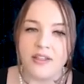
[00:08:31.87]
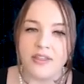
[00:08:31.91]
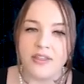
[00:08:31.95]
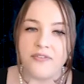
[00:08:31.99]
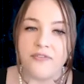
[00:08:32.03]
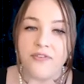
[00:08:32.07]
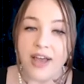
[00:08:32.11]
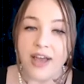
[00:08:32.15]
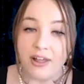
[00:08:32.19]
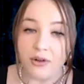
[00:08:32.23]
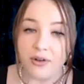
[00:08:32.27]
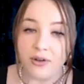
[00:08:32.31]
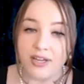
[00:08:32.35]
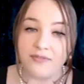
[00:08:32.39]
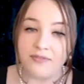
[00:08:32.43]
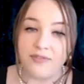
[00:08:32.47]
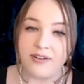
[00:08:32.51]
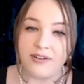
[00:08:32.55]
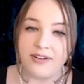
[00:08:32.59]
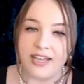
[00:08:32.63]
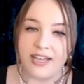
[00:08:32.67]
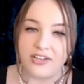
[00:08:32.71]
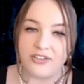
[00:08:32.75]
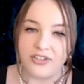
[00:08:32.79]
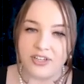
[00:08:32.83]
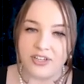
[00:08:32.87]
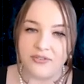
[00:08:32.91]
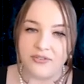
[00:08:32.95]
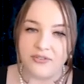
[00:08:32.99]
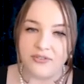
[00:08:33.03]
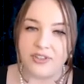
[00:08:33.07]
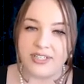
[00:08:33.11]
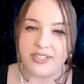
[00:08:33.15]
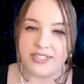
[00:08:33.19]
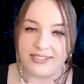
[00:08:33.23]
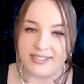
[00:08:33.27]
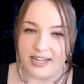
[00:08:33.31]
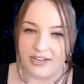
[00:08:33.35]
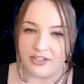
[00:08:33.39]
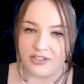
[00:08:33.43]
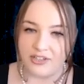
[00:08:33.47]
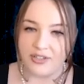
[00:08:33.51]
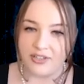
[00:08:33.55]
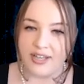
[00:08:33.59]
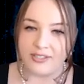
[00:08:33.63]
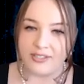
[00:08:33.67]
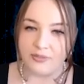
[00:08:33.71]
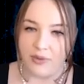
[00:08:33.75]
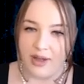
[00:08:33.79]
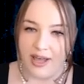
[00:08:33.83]
The Filecoin Foundation for the
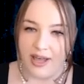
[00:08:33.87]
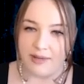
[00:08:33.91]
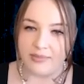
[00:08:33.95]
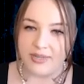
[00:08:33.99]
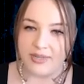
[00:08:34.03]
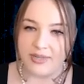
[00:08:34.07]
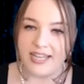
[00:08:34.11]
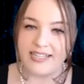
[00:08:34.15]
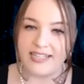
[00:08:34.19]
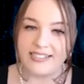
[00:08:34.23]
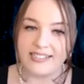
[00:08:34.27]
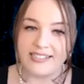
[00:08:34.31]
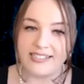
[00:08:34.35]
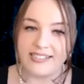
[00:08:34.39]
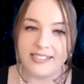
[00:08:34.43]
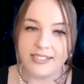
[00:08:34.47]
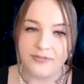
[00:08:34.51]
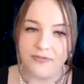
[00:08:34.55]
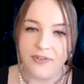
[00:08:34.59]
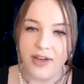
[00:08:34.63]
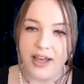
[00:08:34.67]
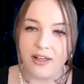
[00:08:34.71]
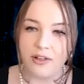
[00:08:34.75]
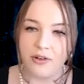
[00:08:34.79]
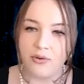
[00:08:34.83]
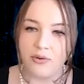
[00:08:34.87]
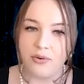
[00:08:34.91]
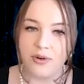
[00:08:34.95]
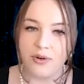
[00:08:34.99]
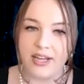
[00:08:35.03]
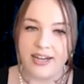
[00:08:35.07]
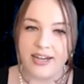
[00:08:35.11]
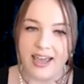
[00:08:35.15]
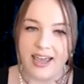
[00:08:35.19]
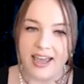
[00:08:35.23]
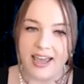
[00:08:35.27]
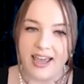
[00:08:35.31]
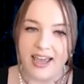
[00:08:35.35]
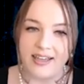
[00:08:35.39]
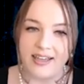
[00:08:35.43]
Decentralized Web sees Filecoin